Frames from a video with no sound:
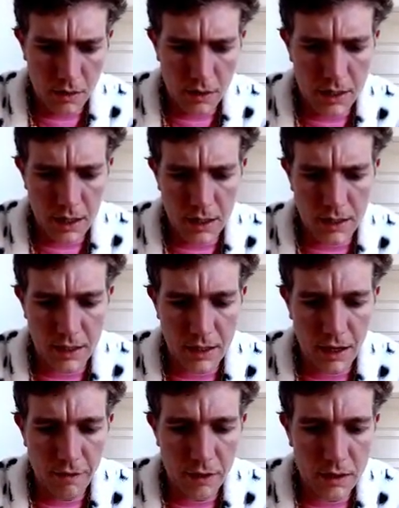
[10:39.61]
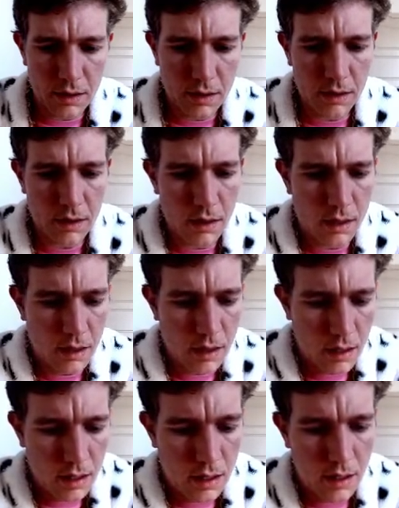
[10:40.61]
Quintez Cephus.
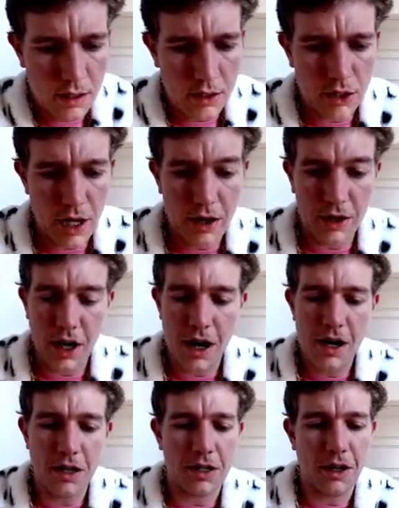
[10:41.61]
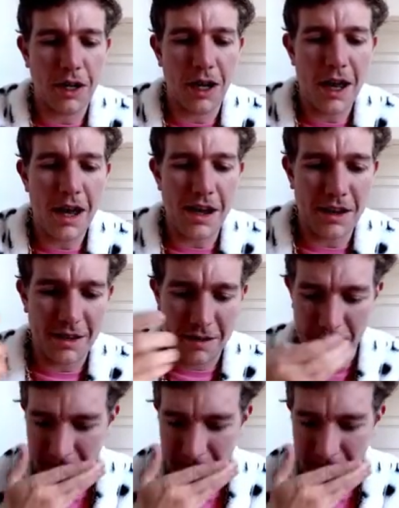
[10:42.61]
Jalen Hurts. Okay.